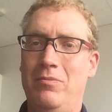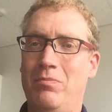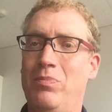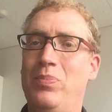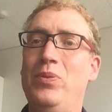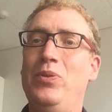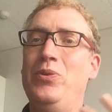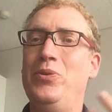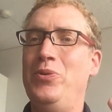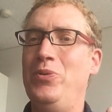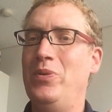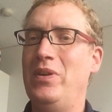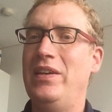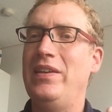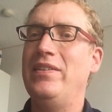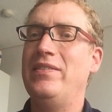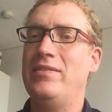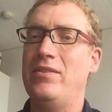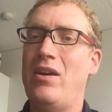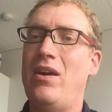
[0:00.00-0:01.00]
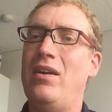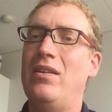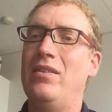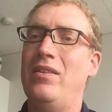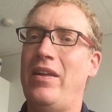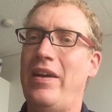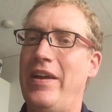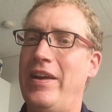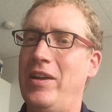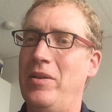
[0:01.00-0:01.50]
blue is not
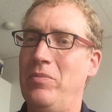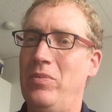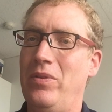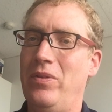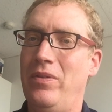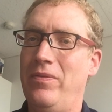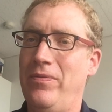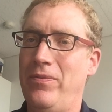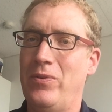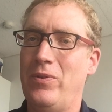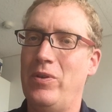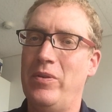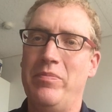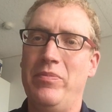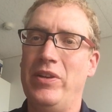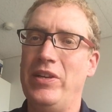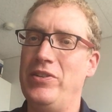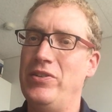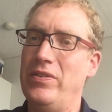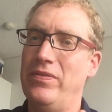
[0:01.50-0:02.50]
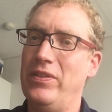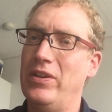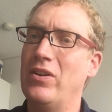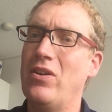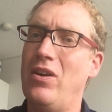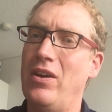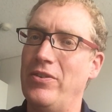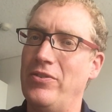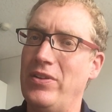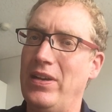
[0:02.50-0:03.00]
liable for a breach of the
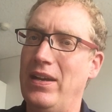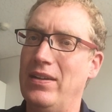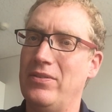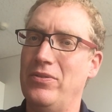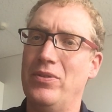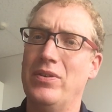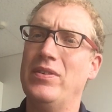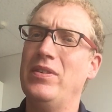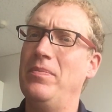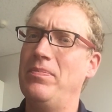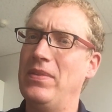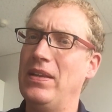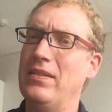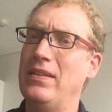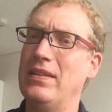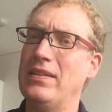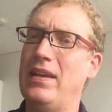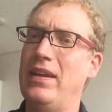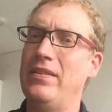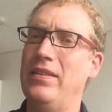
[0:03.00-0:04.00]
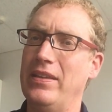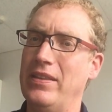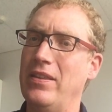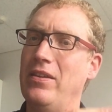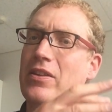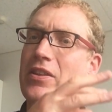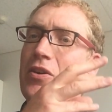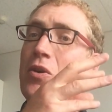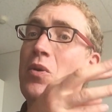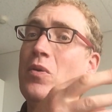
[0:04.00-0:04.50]
contract, or something like that, like
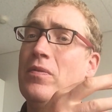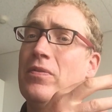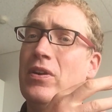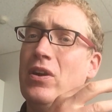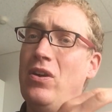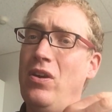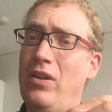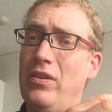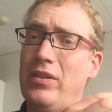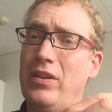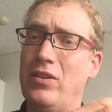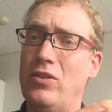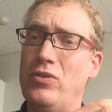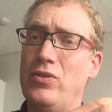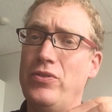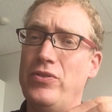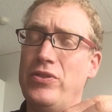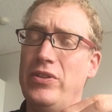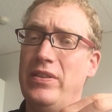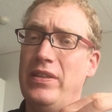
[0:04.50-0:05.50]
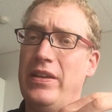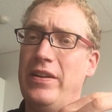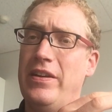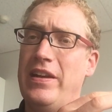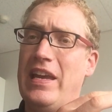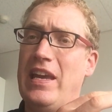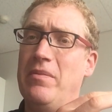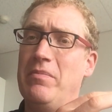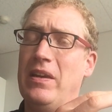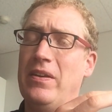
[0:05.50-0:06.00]
the overall conclusion that you're
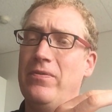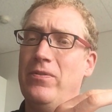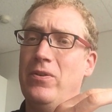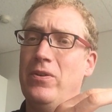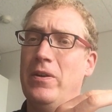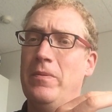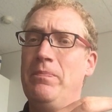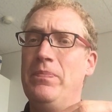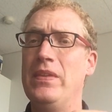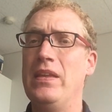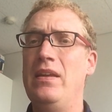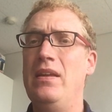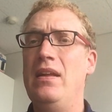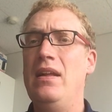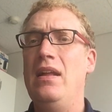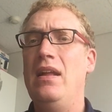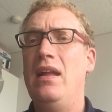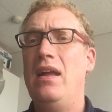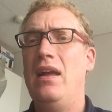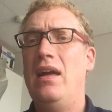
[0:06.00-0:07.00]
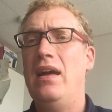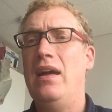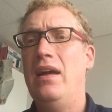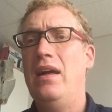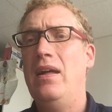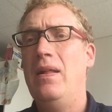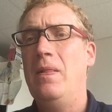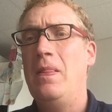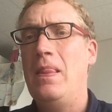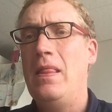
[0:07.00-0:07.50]
aiming for.
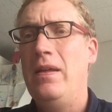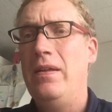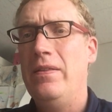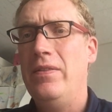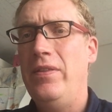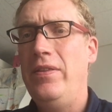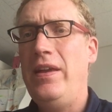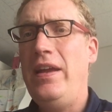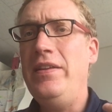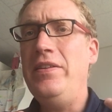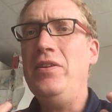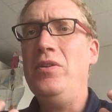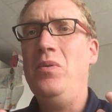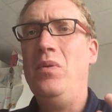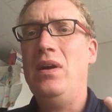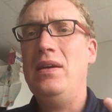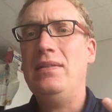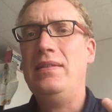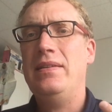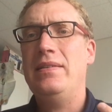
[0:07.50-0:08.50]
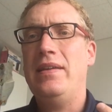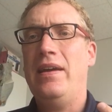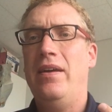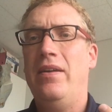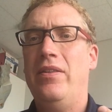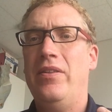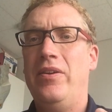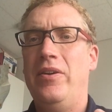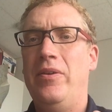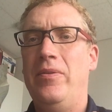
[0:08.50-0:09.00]
Then you'll want to
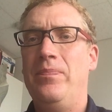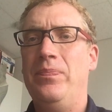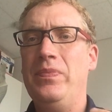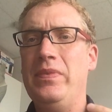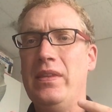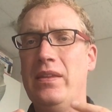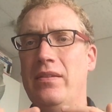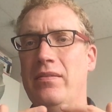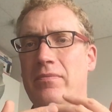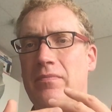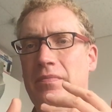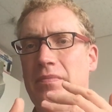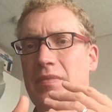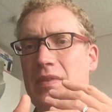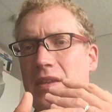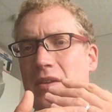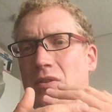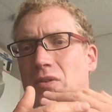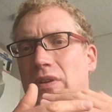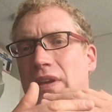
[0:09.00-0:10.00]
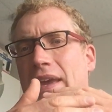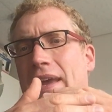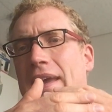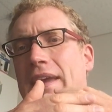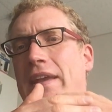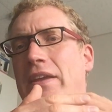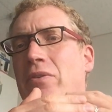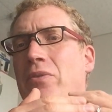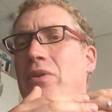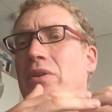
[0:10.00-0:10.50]
tell them, okay,
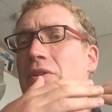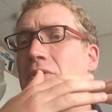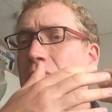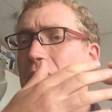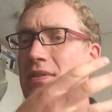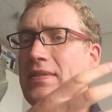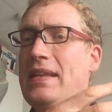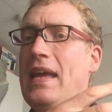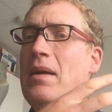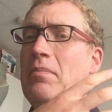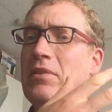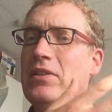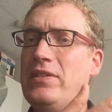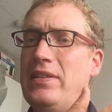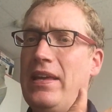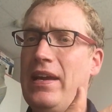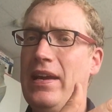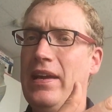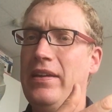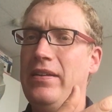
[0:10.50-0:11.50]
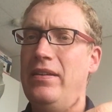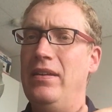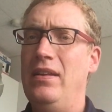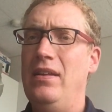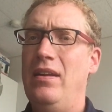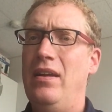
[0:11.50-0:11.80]
in order to establish that,